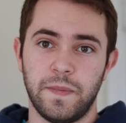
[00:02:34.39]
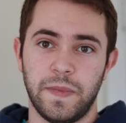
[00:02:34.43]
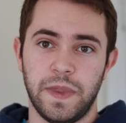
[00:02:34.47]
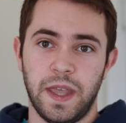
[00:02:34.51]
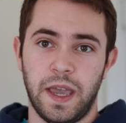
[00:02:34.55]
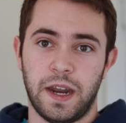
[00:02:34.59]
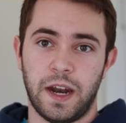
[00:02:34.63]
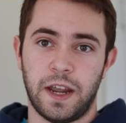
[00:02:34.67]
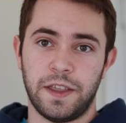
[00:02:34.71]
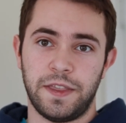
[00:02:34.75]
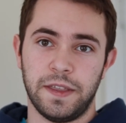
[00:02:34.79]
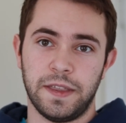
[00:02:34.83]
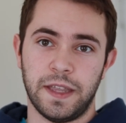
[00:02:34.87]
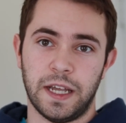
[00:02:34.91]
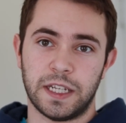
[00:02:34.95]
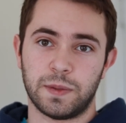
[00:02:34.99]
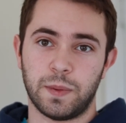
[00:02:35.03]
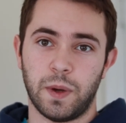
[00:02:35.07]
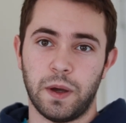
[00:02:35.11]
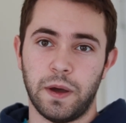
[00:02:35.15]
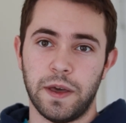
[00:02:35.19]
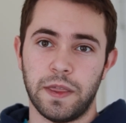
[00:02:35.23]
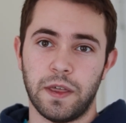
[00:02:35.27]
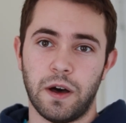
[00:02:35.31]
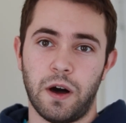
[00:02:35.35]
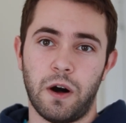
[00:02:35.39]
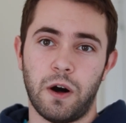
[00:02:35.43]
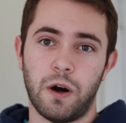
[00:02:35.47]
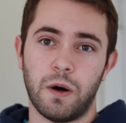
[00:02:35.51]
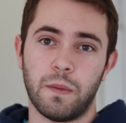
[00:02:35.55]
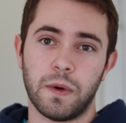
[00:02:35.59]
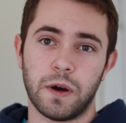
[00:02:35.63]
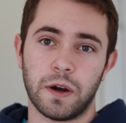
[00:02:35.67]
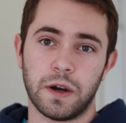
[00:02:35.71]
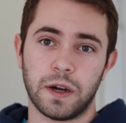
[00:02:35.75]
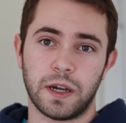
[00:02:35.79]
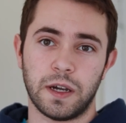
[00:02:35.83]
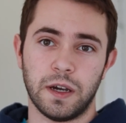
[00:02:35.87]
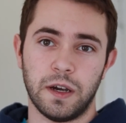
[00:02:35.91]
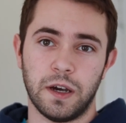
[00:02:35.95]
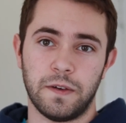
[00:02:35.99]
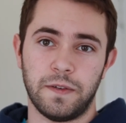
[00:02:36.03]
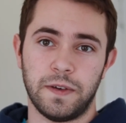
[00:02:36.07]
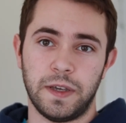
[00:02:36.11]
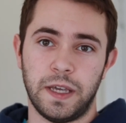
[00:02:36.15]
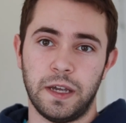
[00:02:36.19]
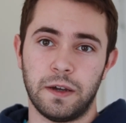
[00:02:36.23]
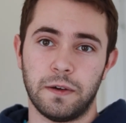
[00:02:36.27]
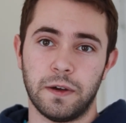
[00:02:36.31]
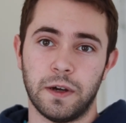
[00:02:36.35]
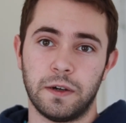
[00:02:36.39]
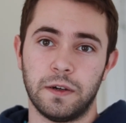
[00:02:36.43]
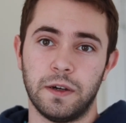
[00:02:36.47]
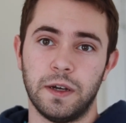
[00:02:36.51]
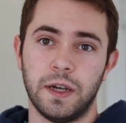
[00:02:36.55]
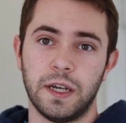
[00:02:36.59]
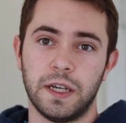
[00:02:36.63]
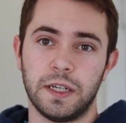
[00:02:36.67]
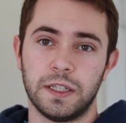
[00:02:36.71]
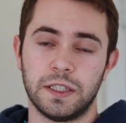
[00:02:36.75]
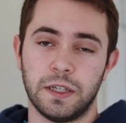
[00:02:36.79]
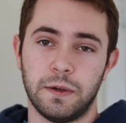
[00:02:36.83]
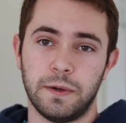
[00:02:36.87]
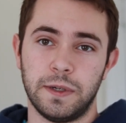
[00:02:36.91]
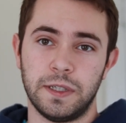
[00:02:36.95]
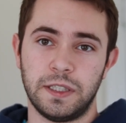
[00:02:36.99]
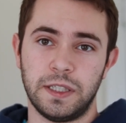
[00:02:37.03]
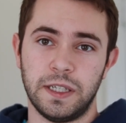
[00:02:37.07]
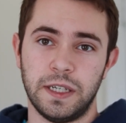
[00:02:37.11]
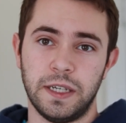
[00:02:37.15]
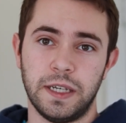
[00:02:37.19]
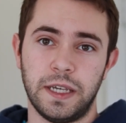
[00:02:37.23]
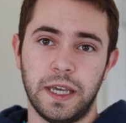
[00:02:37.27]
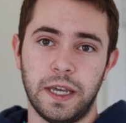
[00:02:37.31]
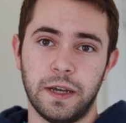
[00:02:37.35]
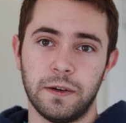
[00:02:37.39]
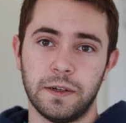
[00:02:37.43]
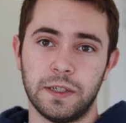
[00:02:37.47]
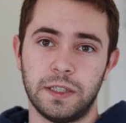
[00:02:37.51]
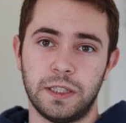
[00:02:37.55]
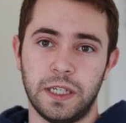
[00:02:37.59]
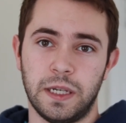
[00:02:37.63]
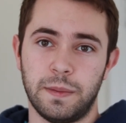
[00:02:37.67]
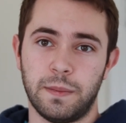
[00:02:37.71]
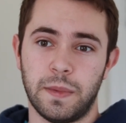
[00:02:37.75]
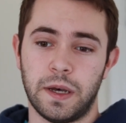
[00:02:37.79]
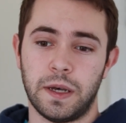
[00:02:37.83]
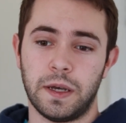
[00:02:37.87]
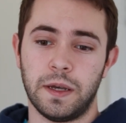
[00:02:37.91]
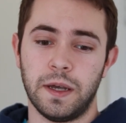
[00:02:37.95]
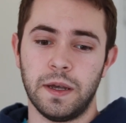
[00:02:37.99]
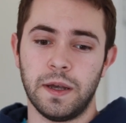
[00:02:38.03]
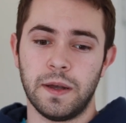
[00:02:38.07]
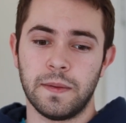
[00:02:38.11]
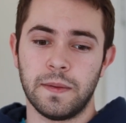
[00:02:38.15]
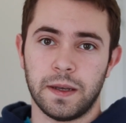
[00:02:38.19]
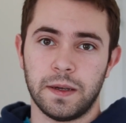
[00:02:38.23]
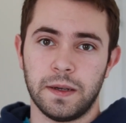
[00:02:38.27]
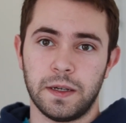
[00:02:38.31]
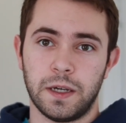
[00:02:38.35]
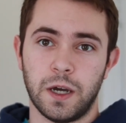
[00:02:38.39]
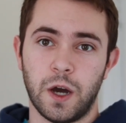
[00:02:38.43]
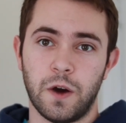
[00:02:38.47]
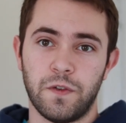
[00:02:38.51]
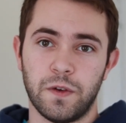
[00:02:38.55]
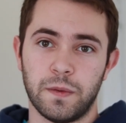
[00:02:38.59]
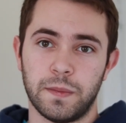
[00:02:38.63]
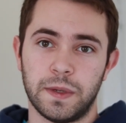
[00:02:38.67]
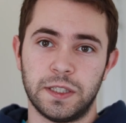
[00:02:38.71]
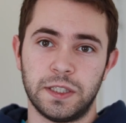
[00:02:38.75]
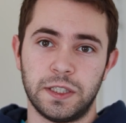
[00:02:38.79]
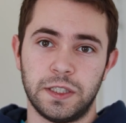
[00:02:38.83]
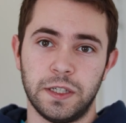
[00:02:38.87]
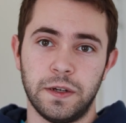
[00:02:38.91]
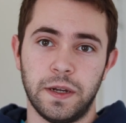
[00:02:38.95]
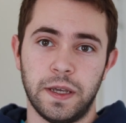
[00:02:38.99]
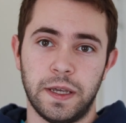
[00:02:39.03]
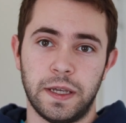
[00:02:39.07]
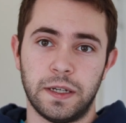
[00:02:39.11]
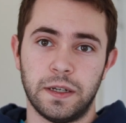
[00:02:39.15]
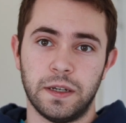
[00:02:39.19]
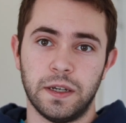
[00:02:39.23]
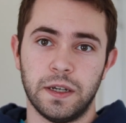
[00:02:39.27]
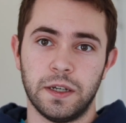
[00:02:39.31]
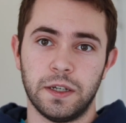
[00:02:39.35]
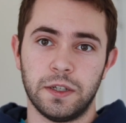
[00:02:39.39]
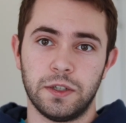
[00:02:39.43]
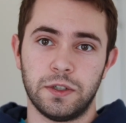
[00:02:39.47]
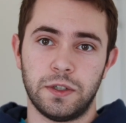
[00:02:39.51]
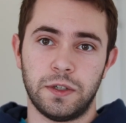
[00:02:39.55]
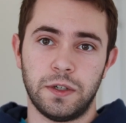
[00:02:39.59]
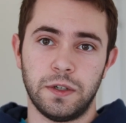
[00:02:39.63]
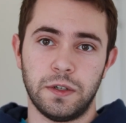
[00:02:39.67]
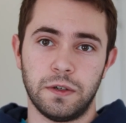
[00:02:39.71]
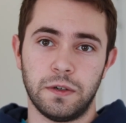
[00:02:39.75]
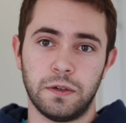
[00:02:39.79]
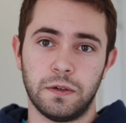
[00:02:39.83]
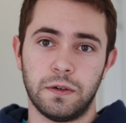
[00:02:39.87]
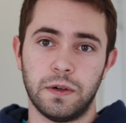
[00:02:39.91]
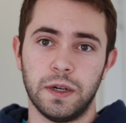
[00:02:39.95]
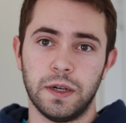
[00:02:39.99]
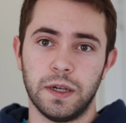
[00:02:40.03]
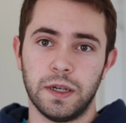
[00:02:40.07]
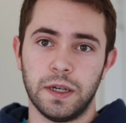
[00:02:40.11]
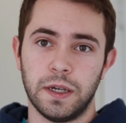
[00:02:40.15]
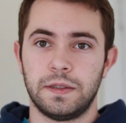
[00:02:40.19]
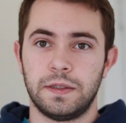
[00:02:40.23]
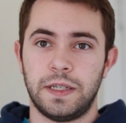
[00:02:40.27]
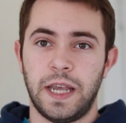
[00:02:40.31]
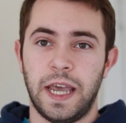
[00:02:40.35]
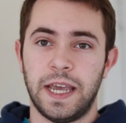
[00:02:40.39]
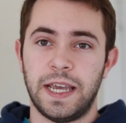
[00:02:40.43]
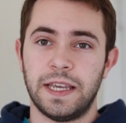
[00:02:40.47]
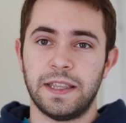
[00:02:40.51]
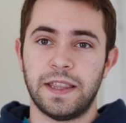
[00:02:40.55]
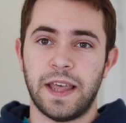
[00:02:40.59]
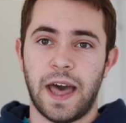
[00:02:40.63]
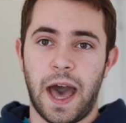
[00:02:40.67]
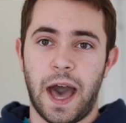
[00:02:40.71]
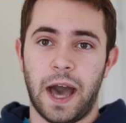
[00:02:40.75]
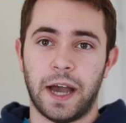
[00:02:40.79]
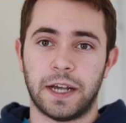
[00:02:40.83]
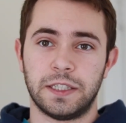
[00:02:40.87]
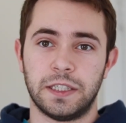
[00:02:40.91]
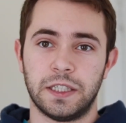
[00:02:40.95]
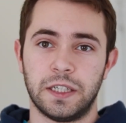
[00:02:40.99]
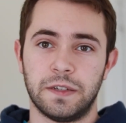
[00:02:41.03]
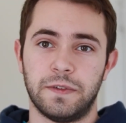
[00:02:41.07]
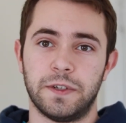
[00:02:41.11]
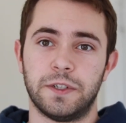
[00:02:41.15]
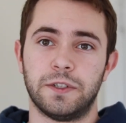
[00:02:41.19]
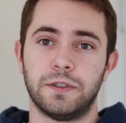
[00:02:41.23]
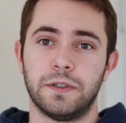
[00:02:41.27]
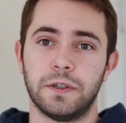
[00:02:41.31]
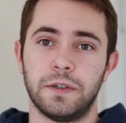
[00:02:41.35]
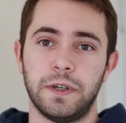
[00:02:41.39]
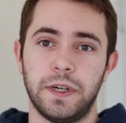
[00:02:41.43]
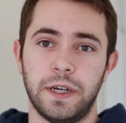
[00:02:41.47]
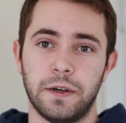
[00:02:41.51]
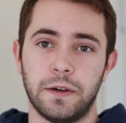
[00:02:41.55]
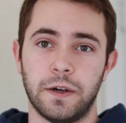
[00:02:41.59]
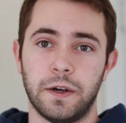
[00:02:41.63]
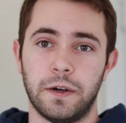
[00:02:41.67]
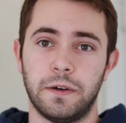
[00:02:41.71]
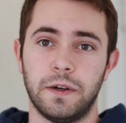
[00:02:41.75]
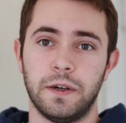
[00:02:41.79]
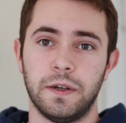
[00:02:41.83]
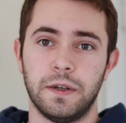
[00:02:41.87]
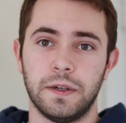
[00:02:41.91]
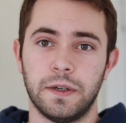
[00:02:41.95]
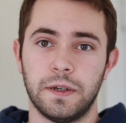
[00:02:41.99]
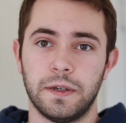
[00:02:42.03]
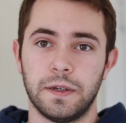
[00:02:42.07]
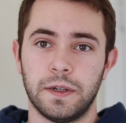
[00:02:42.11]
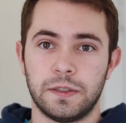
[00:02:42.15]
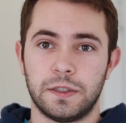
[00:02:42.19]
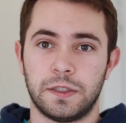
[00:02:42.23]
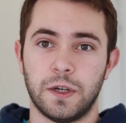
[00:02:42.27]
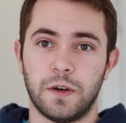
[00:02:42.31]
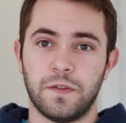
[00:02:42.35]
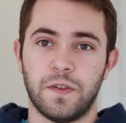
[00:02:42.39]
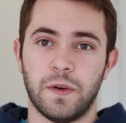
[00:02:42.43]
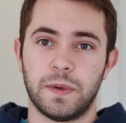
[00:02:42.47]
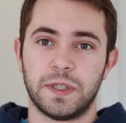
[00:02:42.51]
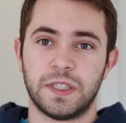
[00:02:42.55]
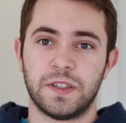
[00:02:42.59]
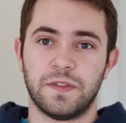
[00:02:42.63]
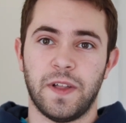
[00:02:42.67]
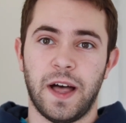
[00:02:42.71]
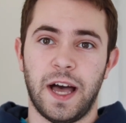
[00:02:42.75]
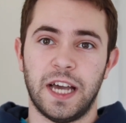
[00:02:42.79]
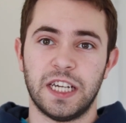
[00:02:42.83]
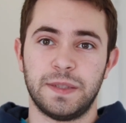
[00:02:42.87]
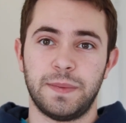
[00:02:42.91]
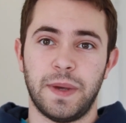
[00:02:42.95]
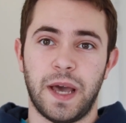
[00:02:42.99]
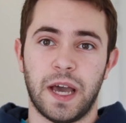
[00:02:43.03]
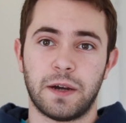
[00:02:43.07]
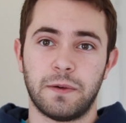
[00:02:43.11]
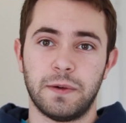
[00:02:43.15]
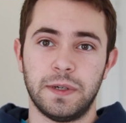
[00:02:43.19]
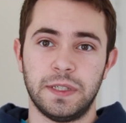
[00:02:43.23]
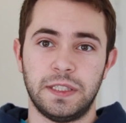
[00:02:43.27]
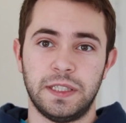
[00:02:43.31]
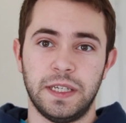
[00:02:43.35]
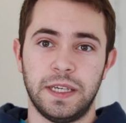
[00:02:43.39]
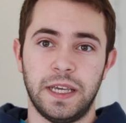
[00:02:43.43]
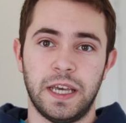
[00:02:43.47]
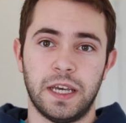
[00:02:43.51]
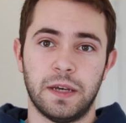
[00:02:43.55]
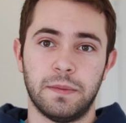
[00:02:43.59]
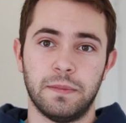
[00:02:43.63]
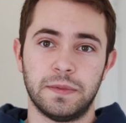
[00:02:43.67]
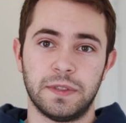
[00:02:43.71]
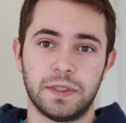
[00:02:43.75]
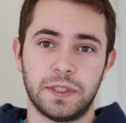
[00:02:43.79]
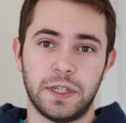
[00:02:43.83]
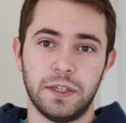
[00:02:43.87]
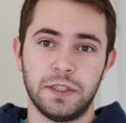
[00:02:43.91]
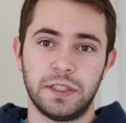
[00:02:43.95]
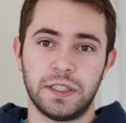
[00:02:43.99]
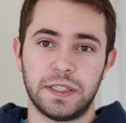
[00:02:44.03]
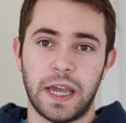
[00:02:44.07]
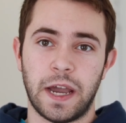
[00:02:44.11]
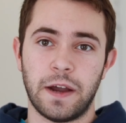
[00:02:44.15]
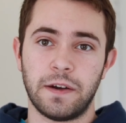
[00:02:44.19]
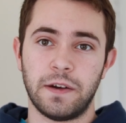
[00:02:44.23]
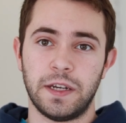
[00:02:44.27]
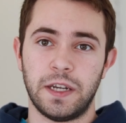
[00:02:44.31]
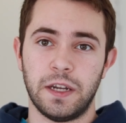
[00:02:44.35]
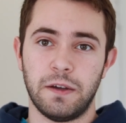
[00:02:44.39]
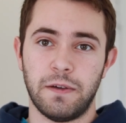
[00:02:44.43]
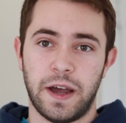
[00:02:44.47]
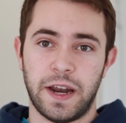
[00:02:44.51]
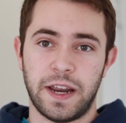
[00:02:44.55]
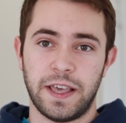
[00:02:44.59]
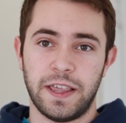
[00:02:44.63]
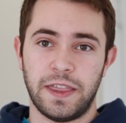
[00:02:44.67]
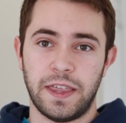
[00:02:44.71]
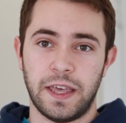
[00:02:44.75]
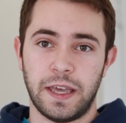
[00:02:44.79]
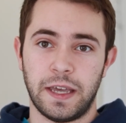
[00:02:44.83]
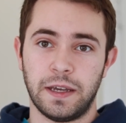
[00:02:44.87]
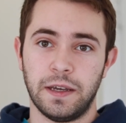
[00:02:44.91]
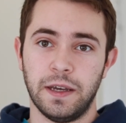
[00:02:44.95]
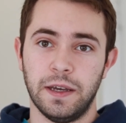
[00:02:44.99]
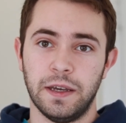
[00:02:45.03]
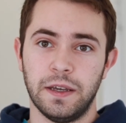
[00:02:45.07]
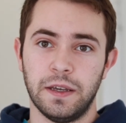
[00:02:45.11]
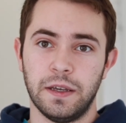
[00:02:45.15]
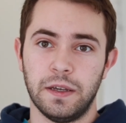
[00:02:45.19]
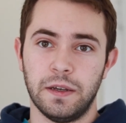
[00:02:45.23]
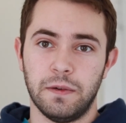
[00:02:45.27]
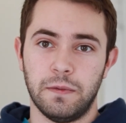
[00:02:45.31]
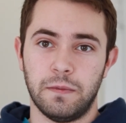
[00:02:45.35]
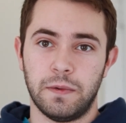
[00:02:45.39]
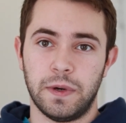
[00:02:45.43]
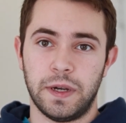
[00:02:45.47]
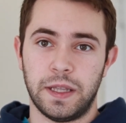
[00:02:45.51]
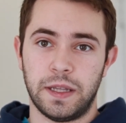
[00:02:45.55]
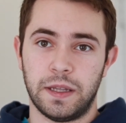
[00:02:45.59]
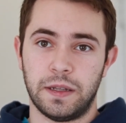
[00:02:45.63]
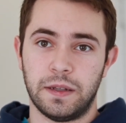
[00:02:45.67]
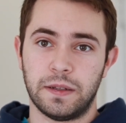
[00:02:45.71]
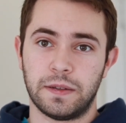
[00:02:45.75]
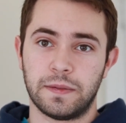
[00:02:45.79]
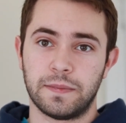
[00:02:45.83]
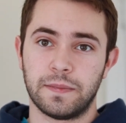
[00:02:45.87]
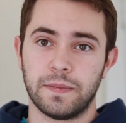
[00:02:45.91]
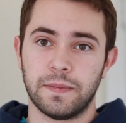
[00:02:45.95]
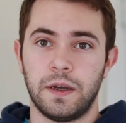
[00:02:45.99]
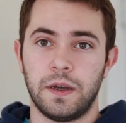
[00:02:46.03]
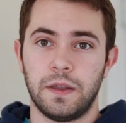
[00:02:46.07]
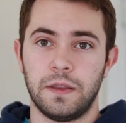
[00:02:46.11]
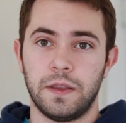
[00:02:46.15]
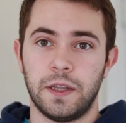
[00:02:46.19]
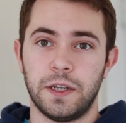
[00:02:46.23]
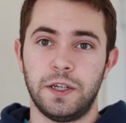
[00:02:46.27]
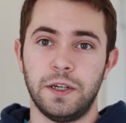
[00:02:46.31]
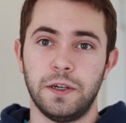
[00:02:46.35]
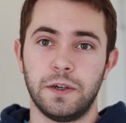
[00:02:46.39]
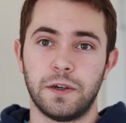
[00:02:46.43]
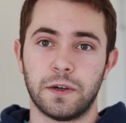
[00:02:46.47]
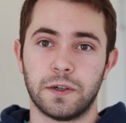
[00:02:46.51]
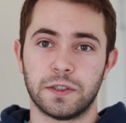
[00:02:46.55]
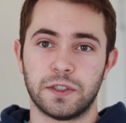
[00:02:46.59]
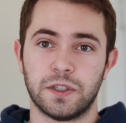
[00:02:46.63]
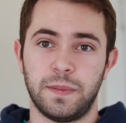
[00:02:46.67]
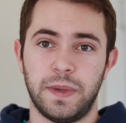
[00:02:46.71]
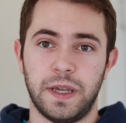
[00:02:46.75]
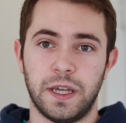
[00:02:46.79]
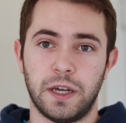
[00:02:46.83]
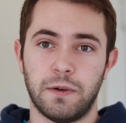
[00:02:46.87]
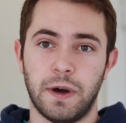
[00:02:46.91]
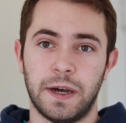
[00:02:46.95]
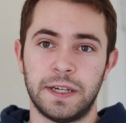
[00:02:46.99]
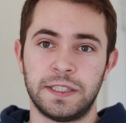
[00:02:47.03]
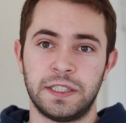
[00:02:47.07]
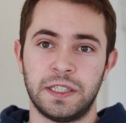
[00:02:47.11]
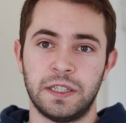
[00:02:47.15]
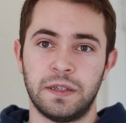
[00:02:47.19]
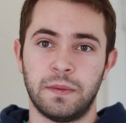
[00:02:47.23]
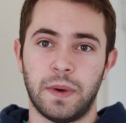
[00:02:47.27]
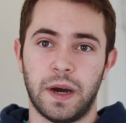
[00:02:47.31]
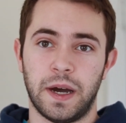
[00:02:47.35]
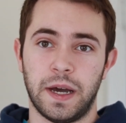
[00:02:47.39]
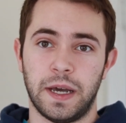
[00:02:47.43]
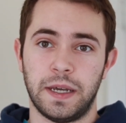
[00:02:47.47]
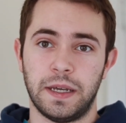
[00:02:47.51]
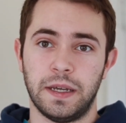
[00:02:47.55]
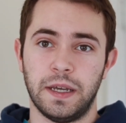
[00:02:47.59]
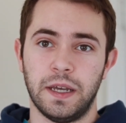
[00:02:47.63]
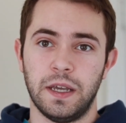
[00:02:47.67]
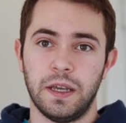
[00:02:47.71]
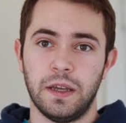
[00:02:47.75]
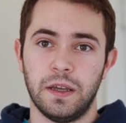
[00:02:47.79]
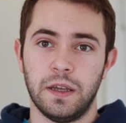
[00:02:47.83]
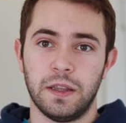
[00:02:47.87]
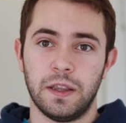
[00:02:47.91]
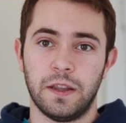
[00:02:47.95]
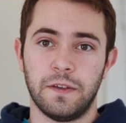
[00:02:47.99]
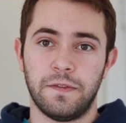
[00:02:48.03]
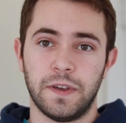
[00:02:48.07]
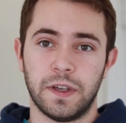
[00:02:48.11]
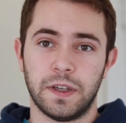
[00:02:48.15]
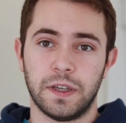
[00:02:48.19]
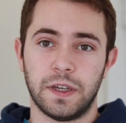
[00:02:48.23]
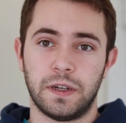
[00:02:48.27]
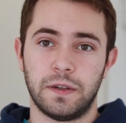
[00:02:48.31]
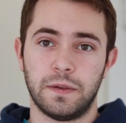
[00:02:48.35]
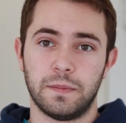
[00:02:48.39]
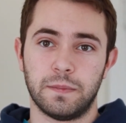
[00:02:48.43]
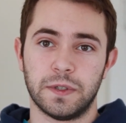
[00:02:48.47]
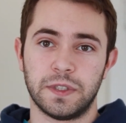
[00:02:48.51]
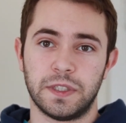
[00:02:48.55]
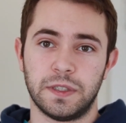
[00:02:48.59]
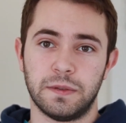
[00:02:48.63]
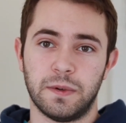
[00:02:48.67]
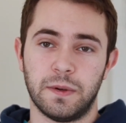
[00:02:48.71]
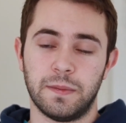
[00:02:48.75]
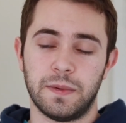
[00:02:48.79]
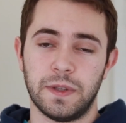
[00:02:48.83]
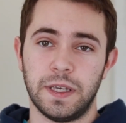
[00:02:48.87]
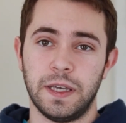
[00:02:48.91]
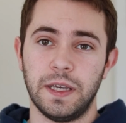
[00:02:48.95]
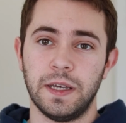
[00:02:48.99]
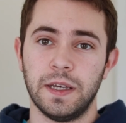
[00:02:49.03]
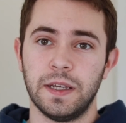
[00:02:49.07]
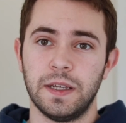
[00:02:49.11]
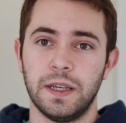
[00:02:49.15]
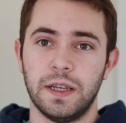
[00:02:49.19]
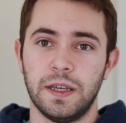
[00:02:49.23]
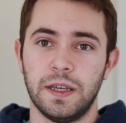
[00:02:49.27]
And I think that's probably the hallmark of a hero. So we see Kirishima go from a student to taking the action of a true hero. So from his flashback, we see him too scared to do anything when the two girls are being questioned by the villain, presumably.